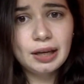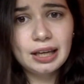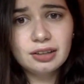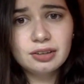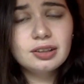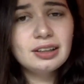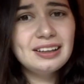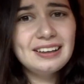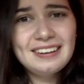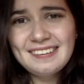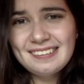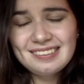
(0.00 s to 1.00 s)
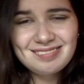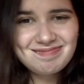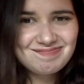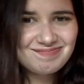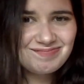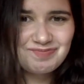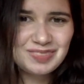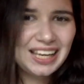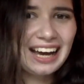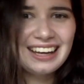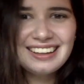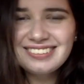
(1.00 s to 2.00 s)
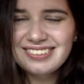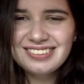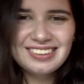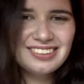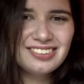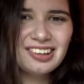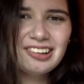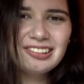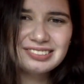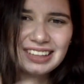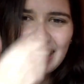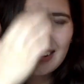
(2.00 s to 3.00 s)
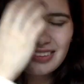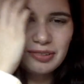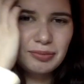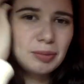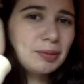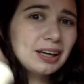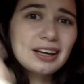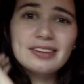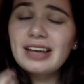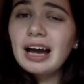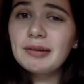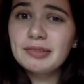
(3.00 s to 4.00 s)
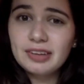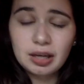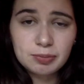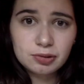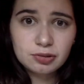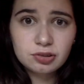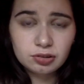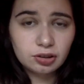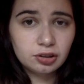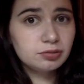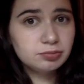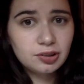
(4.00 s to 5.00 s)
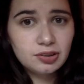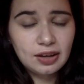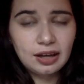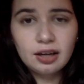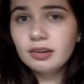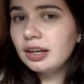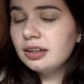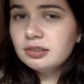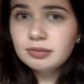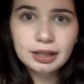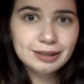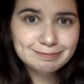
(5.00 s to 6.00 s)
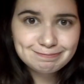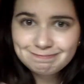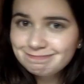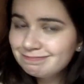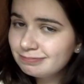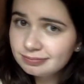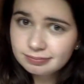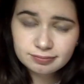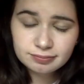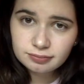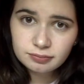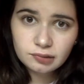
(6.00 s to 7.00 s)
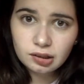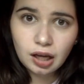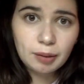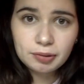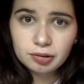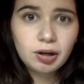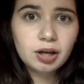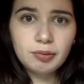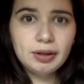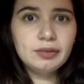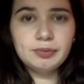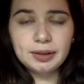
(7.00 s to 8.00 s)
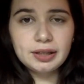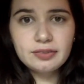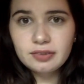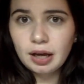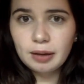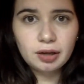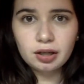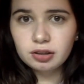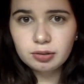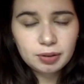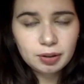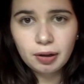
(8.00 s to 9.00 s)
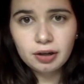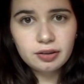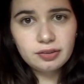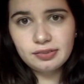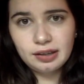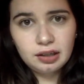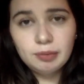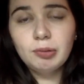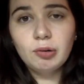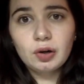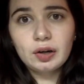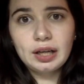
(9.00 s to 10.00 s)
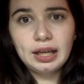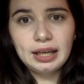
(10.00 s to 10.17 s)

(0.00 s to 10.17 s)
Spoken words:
And yeah, it's so nice for me because I was able to learn to say, okay, you know what, I'm gonna walk away from this. I'm not gonna be a part of this anymore.